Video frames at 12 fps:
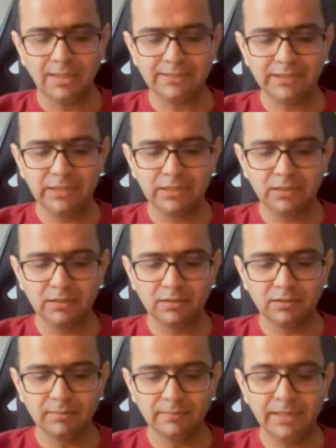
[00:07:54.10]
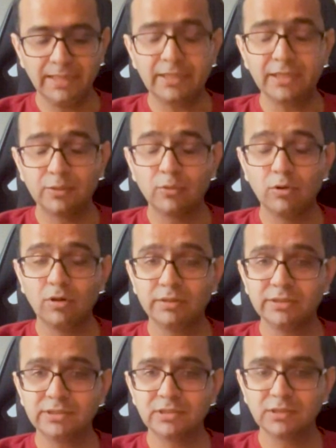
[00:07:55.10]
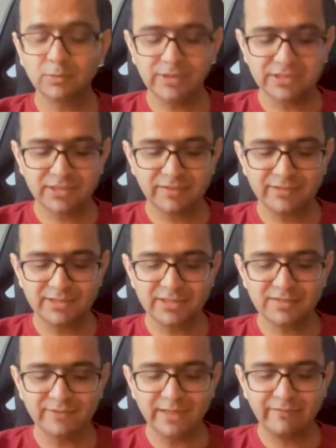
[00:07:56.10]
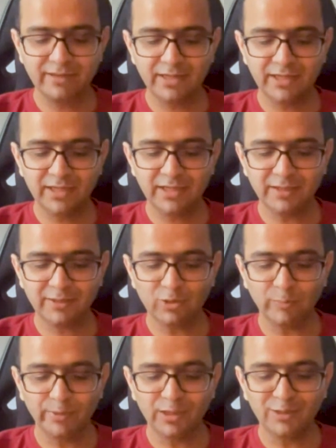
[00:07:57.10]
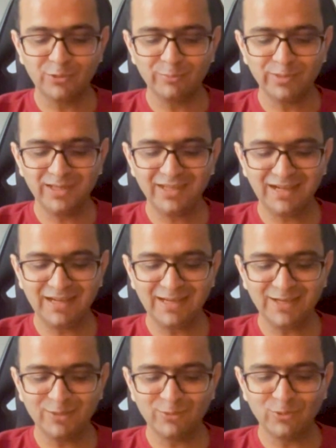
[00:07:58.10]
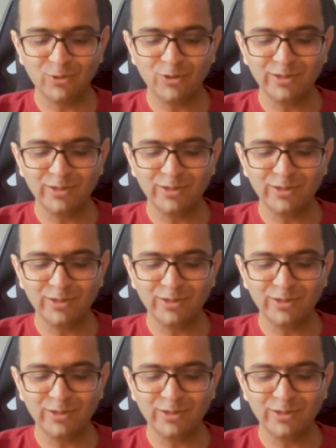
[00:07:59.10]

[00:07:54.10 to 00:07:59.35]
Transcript: think I can go on. This is a question which is very, very topical to me, and I can go